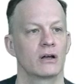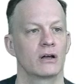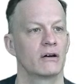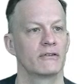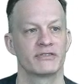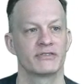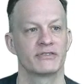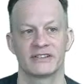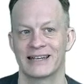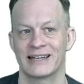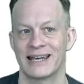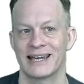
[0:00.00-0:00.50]

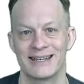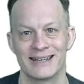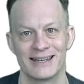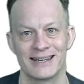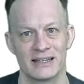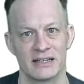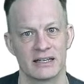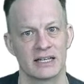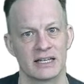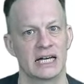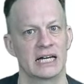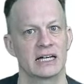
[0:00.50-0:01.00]
of
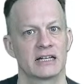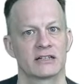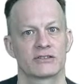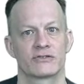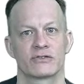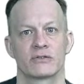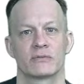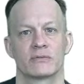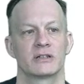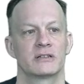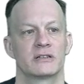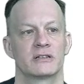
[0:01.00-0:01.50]
taking cash
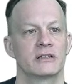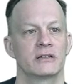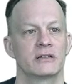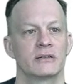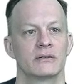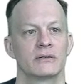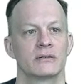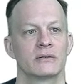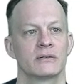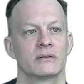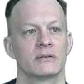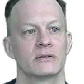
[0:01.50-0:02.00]
from the
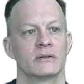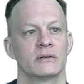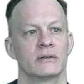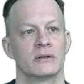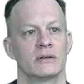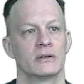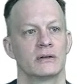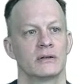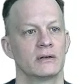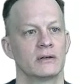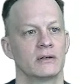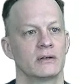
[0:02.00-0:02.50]
till.
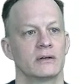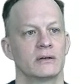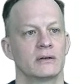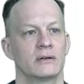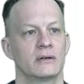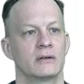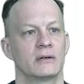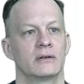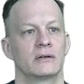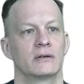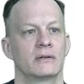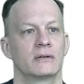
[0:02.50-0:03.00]

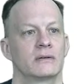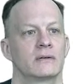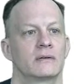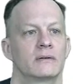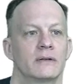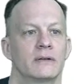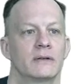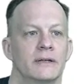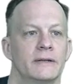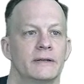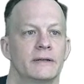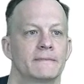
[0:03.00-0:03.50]
All
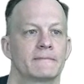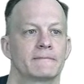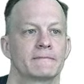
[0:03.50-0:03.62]
right.